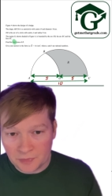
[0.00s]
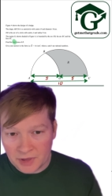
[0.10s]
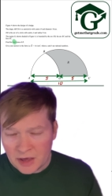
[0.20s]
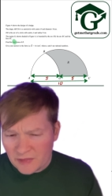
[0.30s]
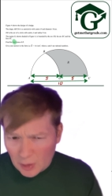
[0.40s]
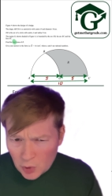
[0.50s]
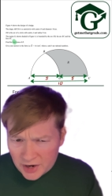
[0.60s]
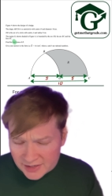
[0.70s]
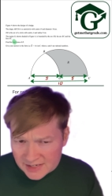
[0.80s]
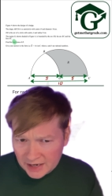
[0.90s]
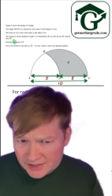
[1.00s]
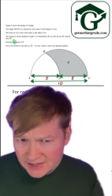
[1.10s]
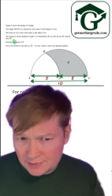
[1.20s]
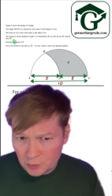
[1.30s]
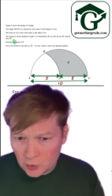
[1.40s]
That word exact is
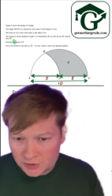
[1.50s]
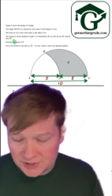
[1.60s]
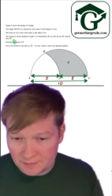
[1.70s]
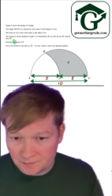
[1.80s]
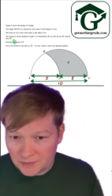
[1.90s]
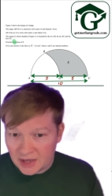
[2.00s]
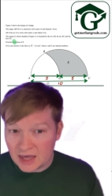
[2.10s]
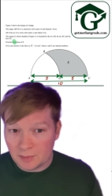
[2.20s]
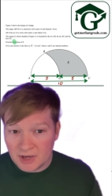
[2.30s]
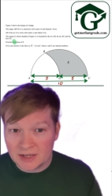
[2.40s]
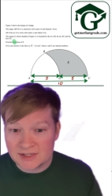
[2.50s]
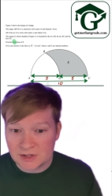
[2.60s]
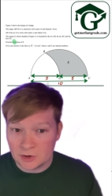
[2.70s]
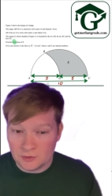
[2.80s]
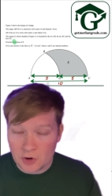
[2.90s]
important. It means
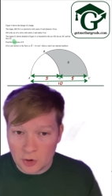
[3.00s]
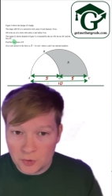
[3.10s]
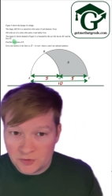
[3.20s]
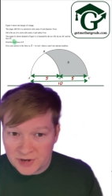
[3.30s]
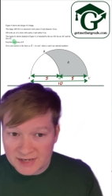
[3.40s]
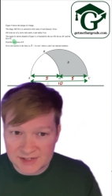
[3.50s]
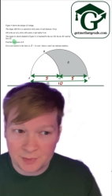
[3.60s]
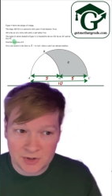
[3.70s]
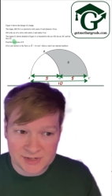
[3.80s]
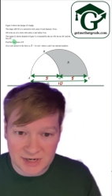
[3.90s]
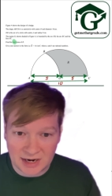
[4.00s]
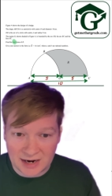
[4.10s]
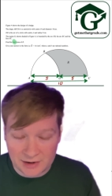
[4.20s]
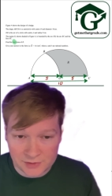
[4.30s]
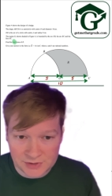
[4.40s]
no decimals
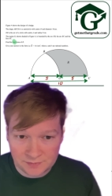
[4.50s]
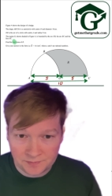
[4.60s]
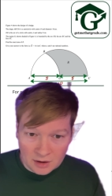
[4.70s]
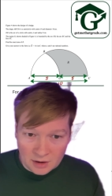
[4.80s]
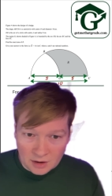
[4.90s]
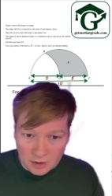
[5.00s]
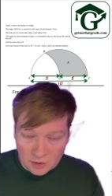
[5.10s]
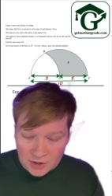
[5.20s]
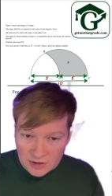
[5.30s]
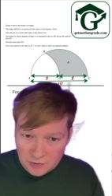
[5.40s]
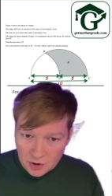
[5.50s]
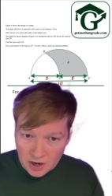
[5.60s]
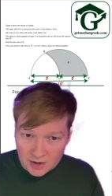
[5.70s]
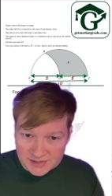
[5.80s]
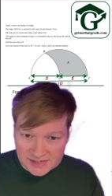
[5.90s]
allowed. Give your
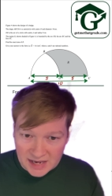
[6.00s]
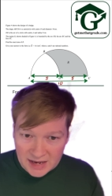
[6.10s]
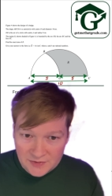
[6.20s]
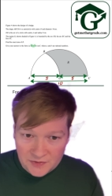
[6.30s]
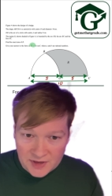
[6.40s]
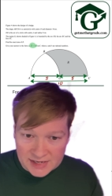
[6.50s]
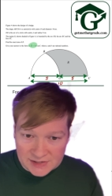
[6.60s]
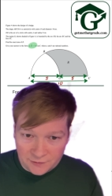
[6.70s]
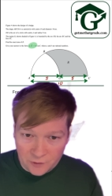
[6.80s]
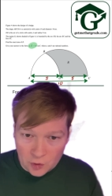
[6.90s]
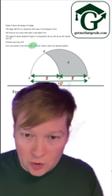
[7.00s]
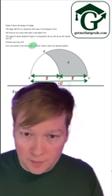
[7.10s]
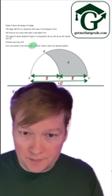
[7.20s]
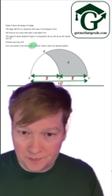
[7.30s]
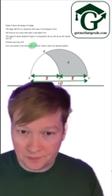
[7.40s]
answer in this
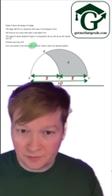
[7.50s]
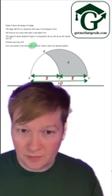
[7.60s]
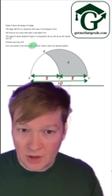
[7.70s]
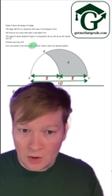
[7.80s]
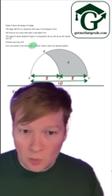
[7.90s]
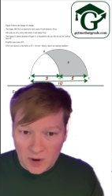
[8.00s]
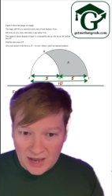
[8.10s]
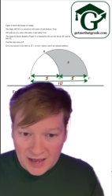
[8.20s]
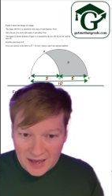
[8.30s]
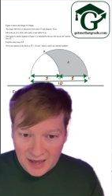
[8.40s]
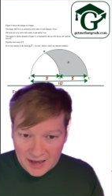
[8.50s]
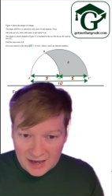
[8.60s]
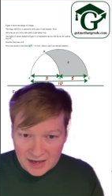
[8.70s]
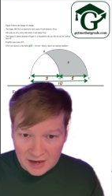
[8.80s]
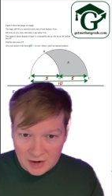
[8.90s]
form, where
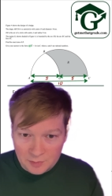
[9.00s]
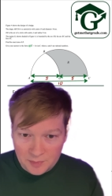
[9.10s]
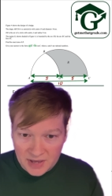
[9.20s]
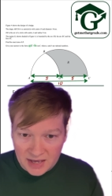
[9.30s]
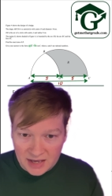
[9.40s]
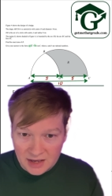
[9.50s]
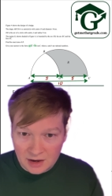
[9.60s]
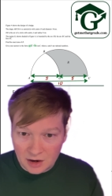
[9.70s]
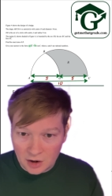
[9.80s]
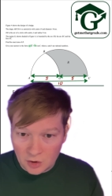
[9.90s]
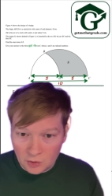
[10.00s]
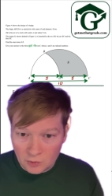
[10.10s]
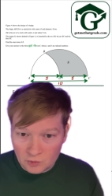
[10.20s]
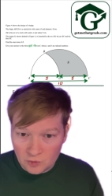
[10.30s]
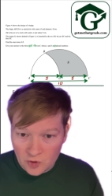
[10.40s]
A and B are
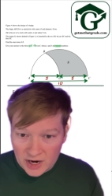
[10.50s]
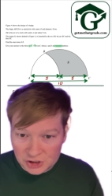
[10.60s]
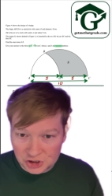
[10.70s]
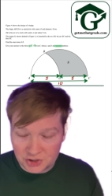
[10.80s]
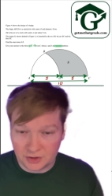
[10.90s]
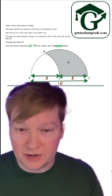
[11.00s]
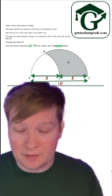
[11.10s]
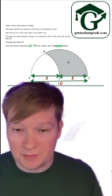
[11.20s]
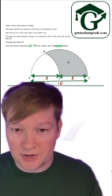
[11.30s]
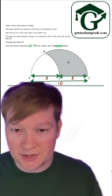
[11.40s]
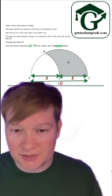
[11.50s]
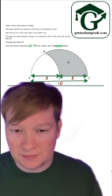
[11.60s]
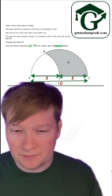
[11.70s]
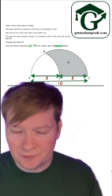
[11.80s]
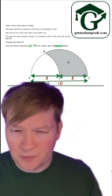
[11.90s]
rational numbers.
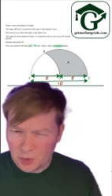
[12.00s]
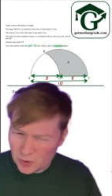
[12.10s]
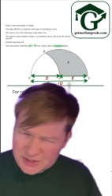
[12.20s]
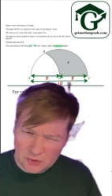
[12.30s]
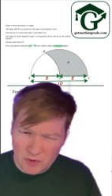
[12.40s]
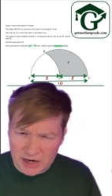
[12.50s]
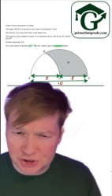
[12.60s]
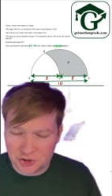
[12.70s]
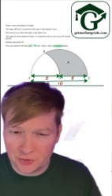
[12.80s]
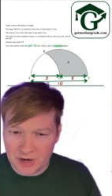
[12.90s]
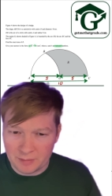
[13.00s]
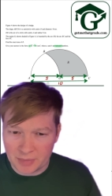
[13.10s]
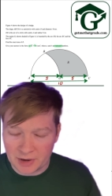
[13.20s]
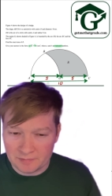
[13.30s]
What's a rational number?